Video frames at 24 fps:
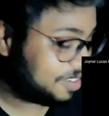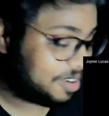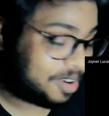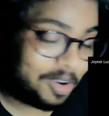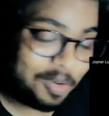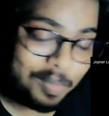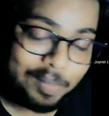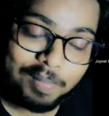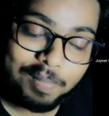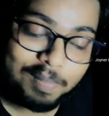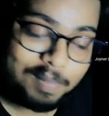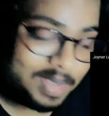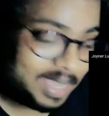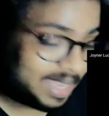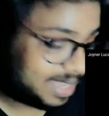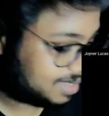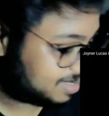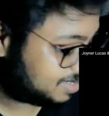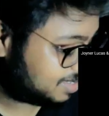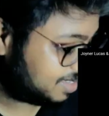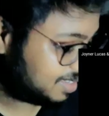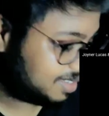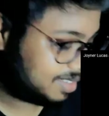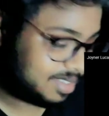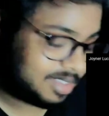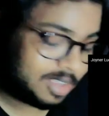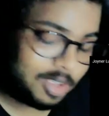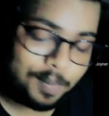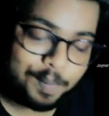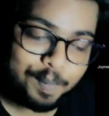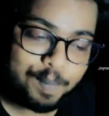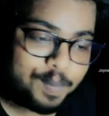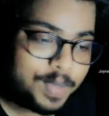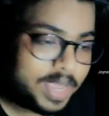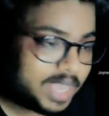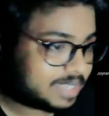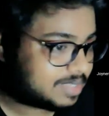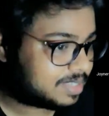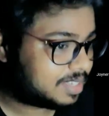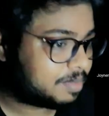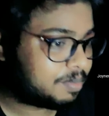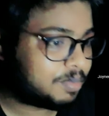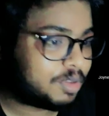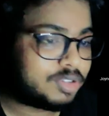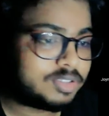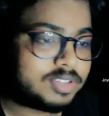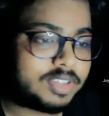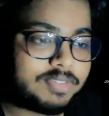amazing amazing
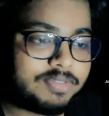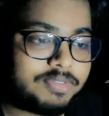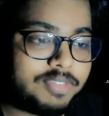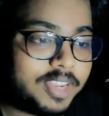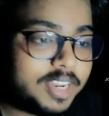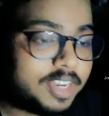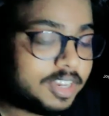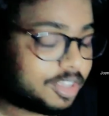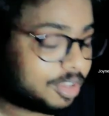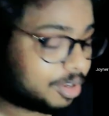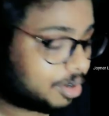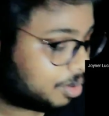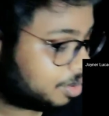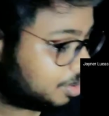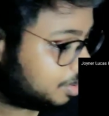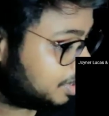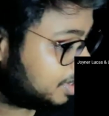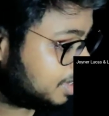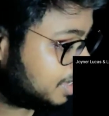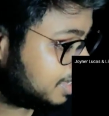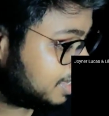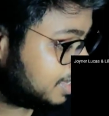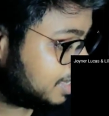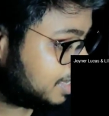music video